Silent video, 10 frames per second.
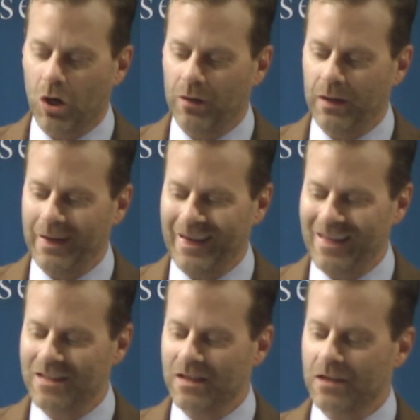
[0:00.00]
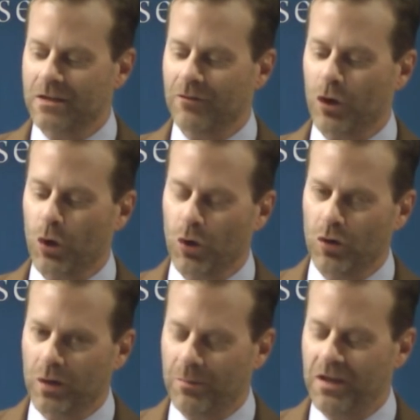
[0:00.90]
called Instincts of the
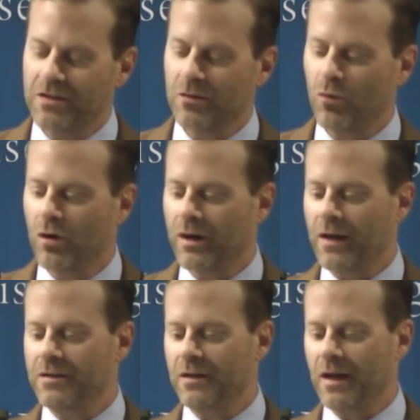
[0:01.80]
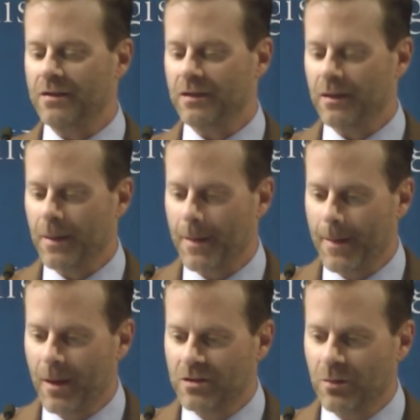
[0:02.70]
Herd in Peace and War in 1919.
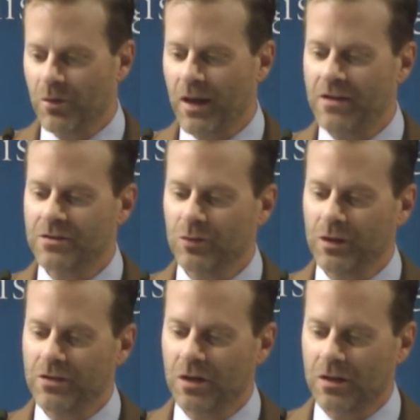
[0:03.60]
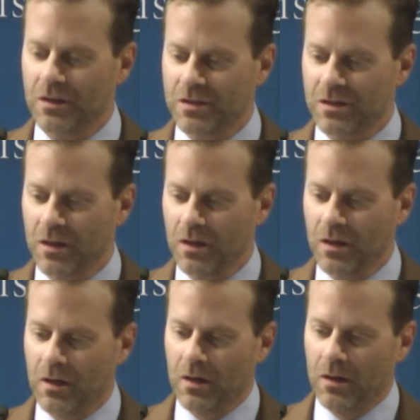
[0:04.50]
So Bernays really took this
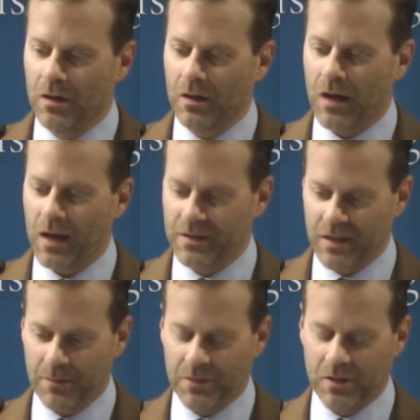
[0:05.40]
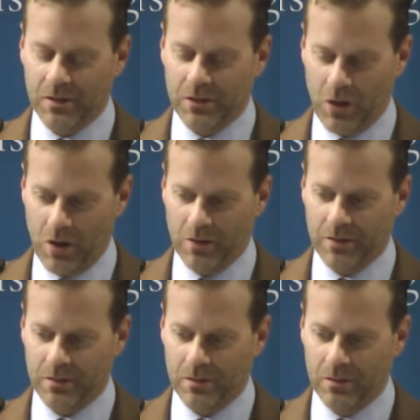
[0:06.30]
concept to
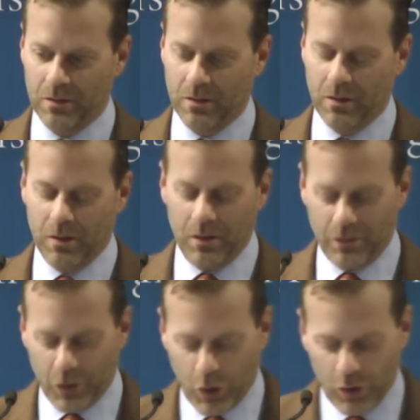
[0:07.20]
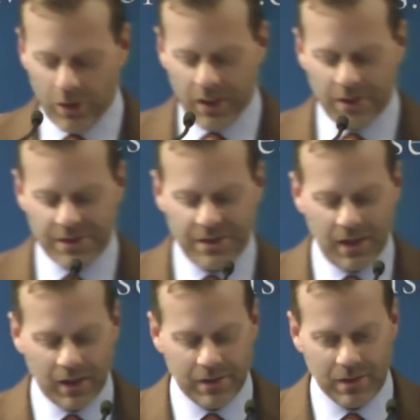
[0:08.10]
heart. You know, the herd
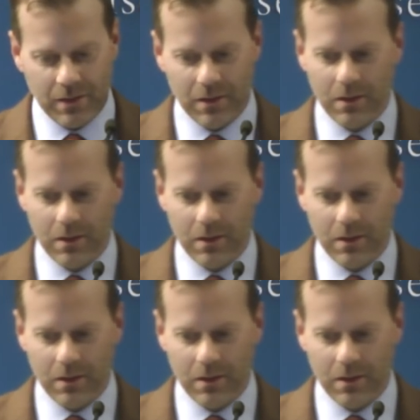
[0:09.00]
instinct